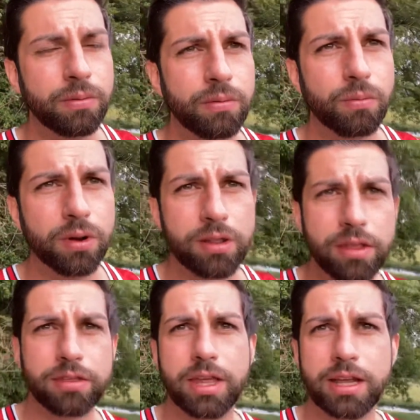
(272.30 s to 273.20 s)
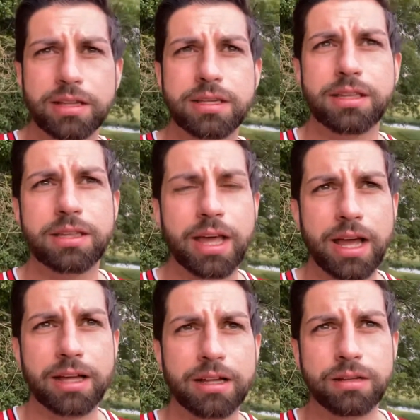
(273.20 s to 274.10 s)
one of the things
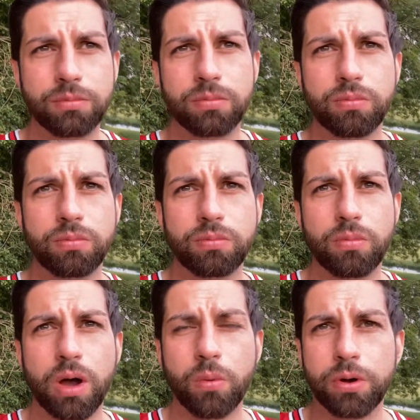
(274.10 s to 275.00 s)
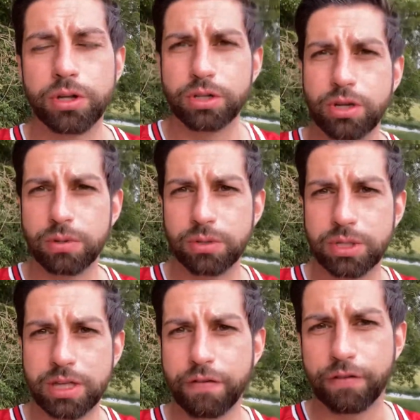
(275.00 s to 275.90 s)
that I wanted to do, which was
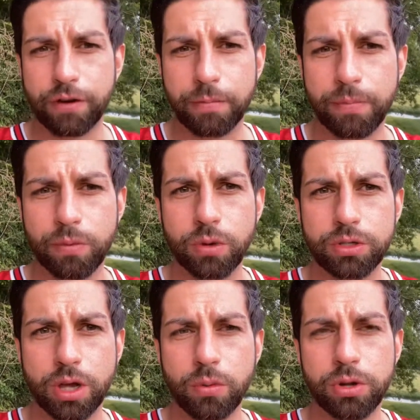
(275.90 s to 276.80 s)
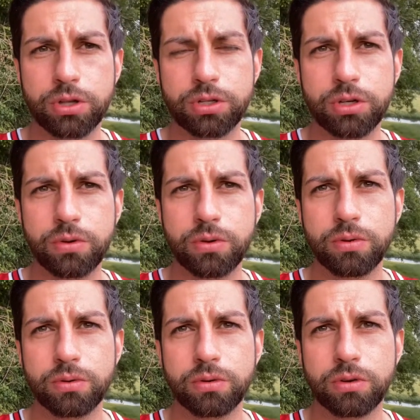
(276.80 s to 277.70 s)
different, was I wanted to
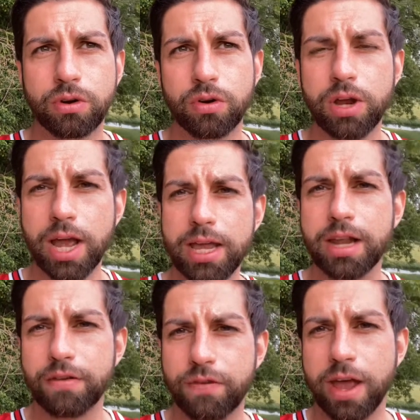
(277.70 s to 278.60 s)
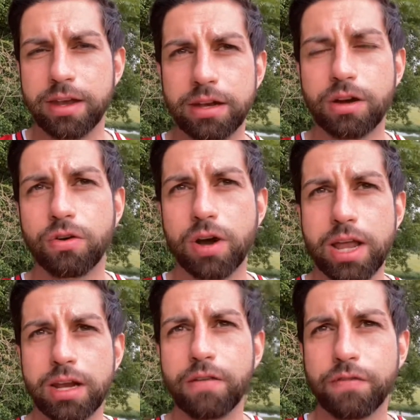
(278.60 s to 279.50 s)
create an event,
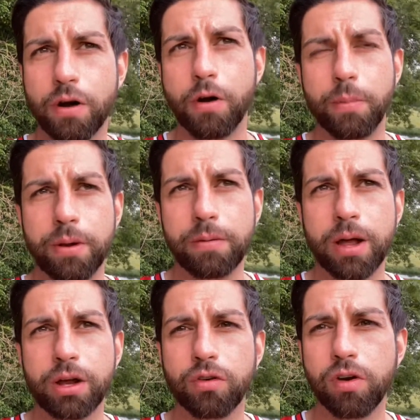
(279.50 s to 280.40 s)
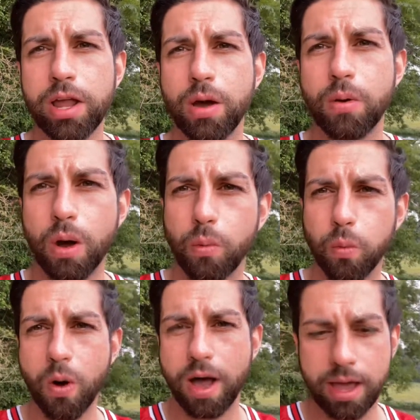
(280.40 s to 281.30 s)
create an environment, and create a
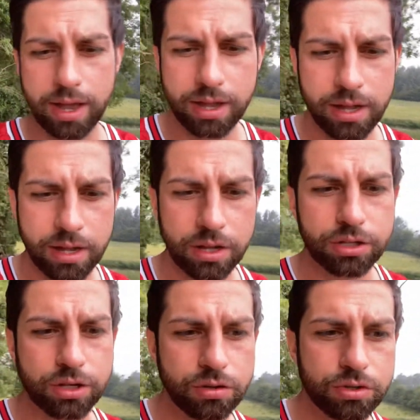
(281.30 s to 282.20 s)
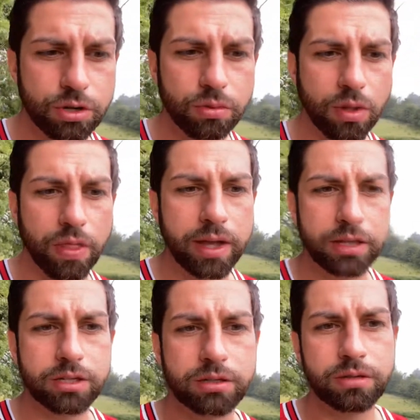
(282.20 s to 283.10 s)
way to do all of
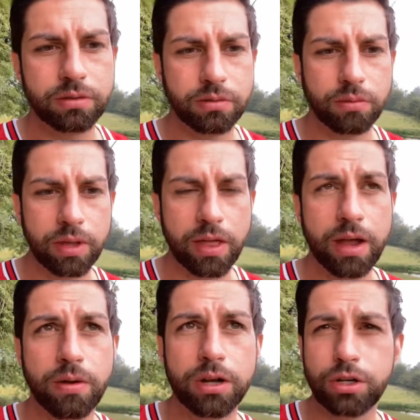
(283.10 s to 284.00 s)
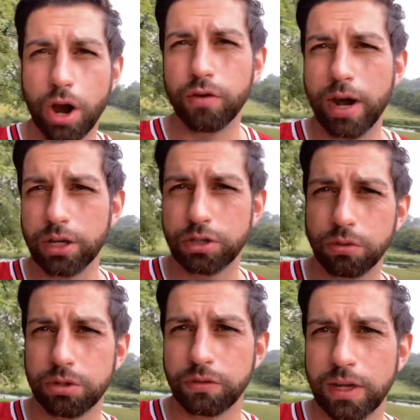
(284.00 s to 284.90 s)
this without a direct
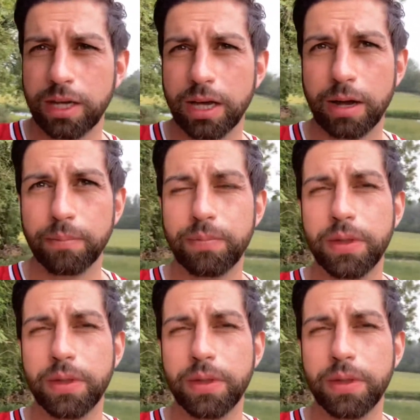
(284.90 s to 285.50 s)
source of income,